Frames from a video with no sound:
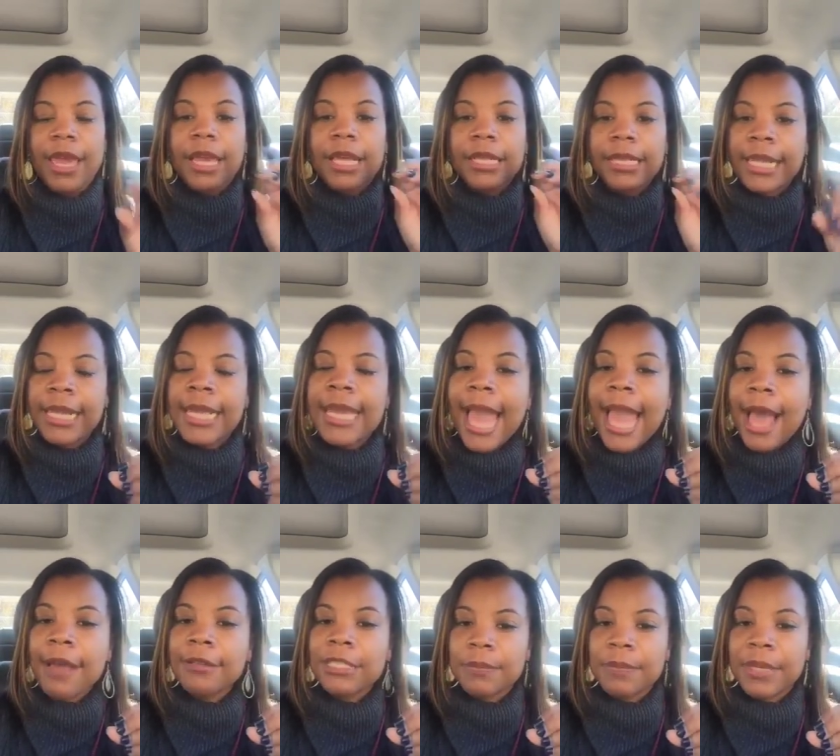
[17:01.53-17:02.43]
Cleaning
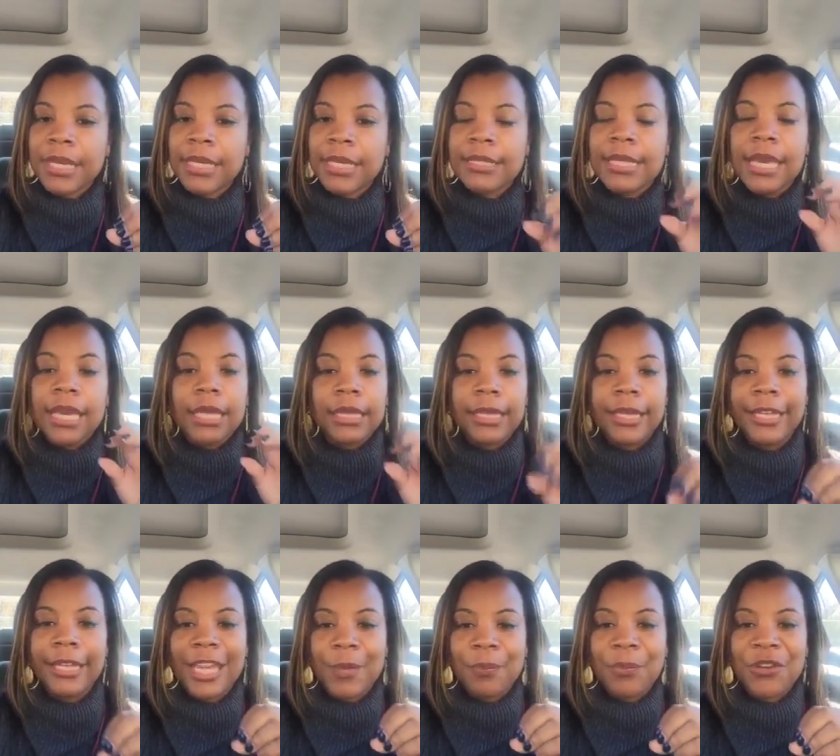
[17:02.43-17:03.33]
house means
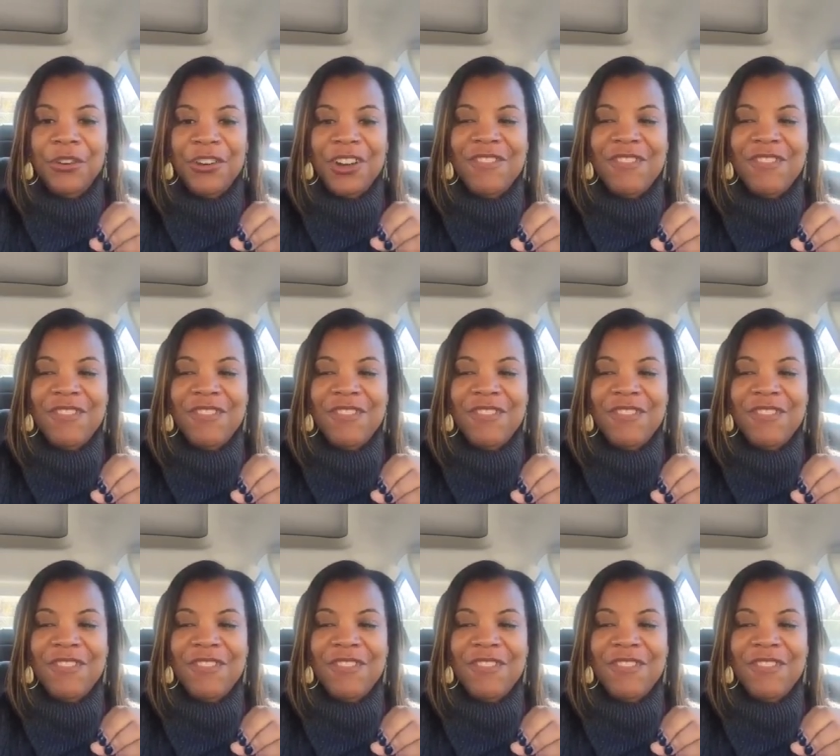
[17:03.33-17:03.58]
cleaning up your